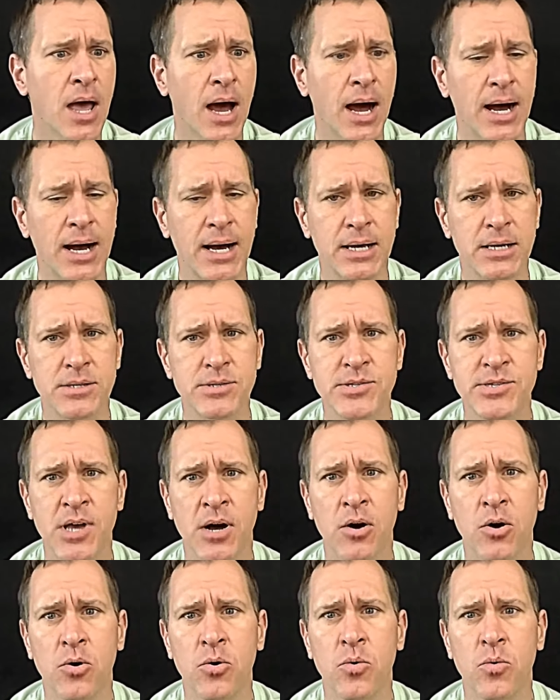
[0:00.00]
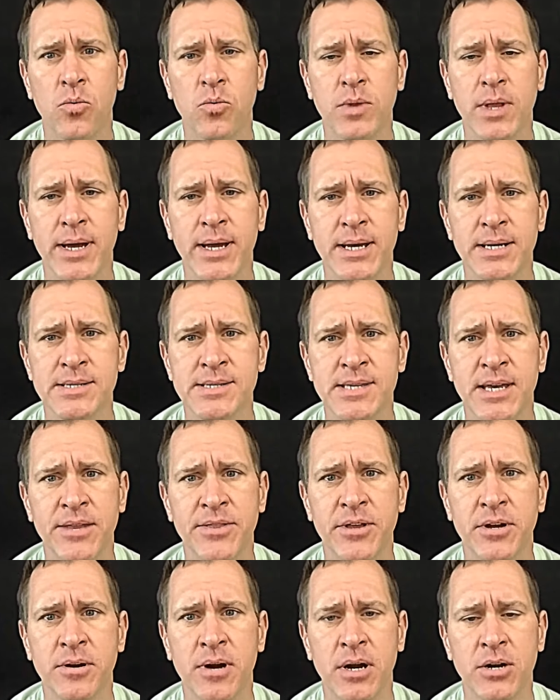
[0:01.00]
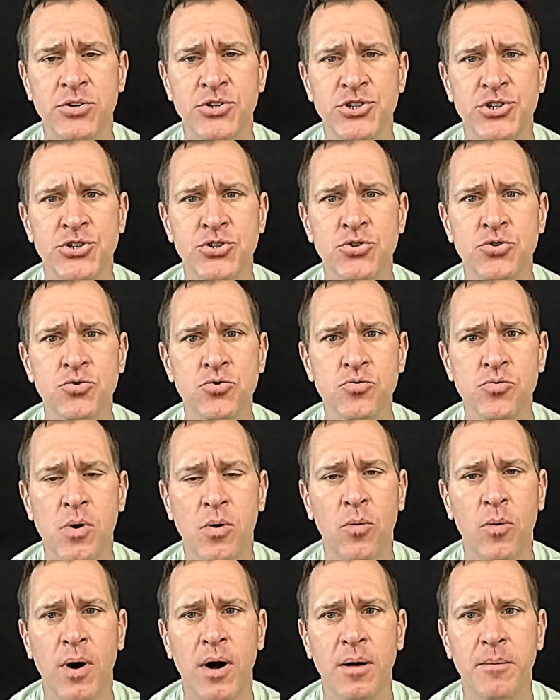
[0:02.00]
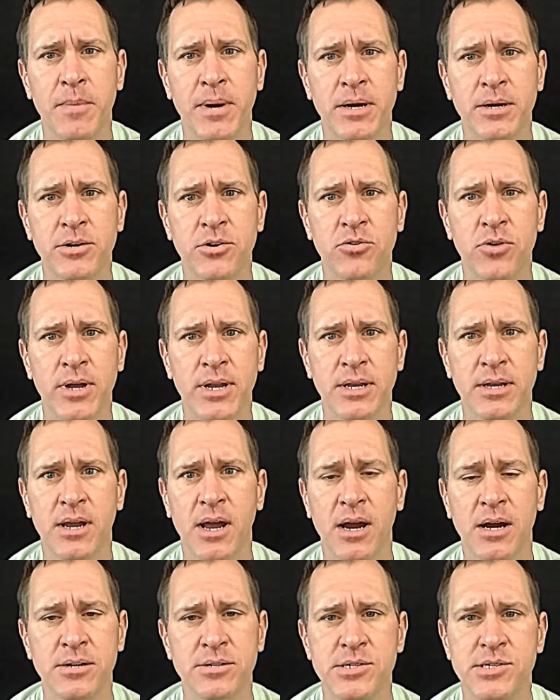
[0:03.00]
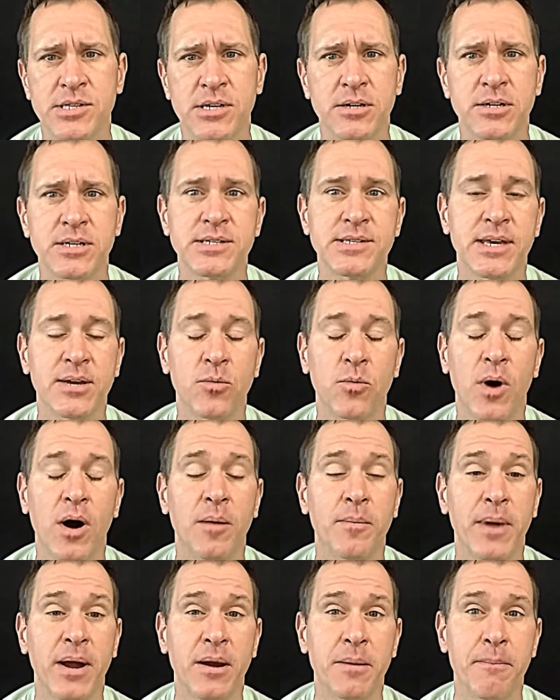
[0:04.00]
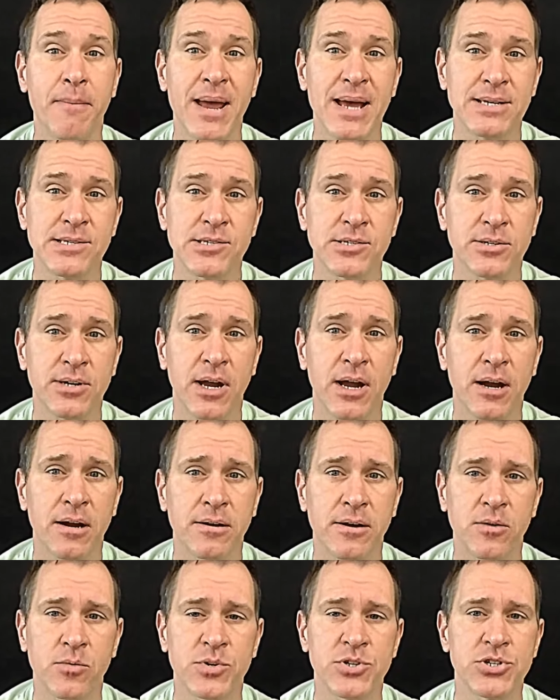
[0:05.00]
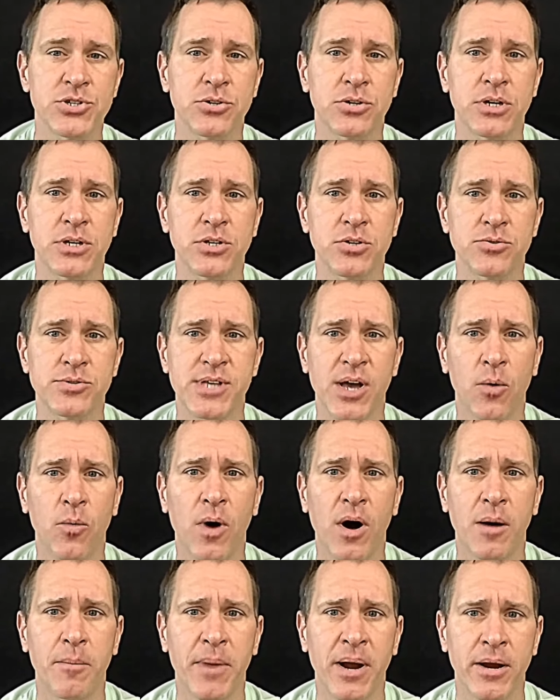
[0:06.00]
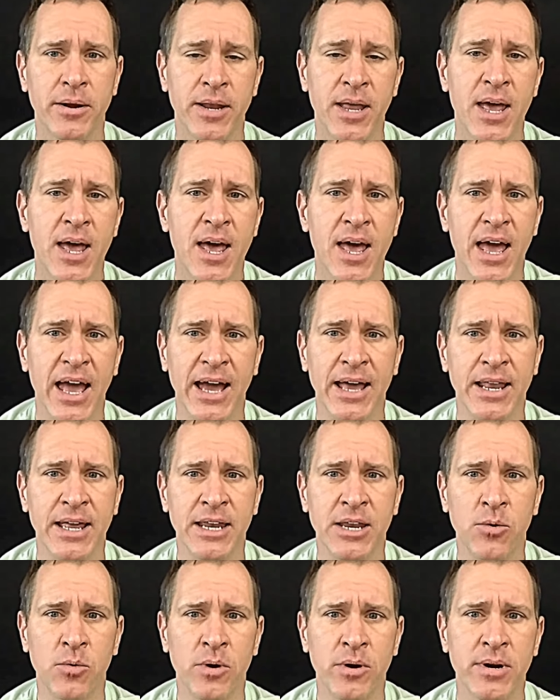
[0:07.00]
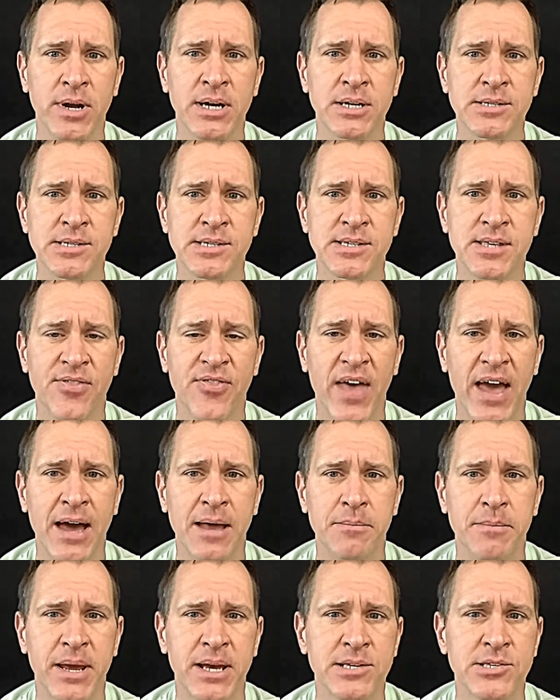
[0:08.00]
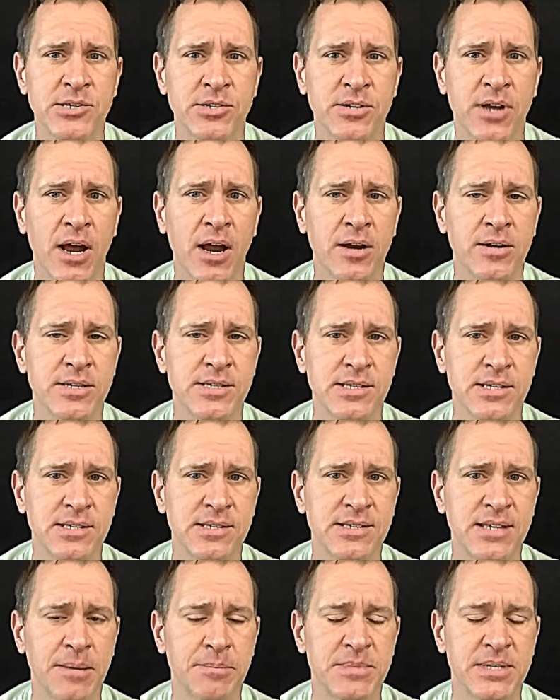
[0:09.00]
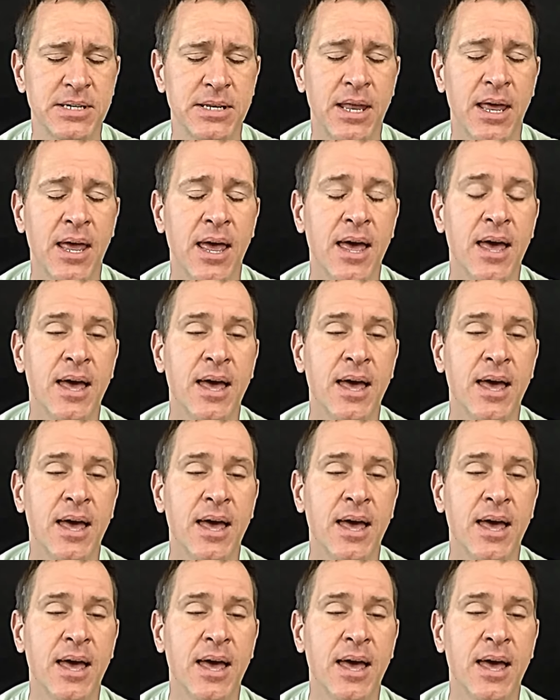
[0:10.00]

Uh, so, like I said, there are two Walmart credit cards. There is a Walmart MasterCard, which you can use at Walmart and anywhere else that MasterCard is accepted.